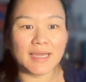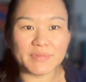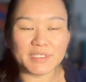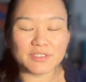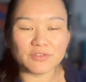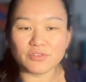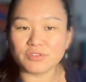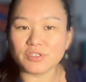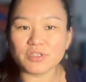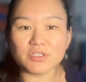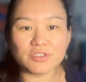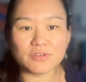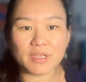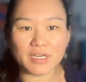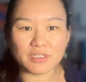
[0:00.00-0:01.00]
So those are the
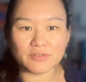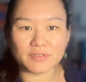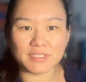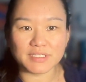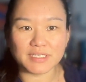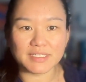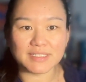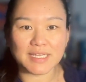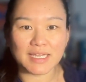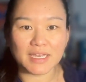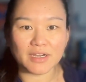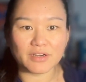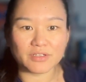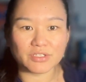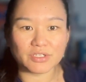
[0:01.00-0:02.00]
2 characteristics that
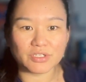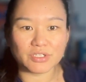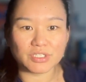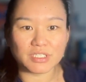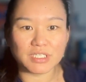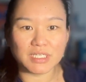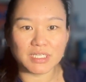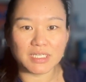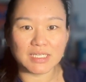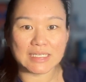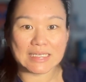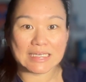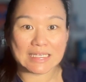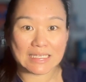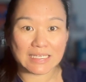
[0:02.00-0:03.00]
characters
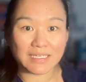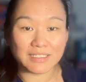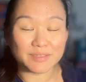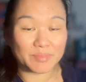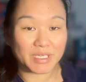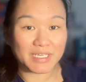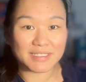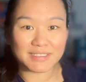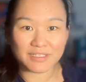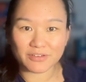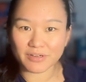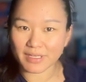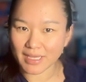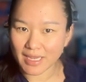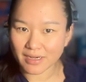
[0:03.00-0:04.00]
need to be
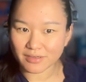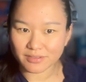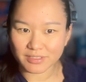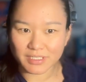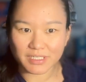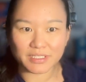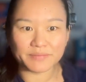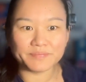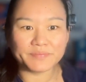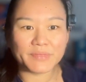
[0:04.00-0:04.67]
considered a character.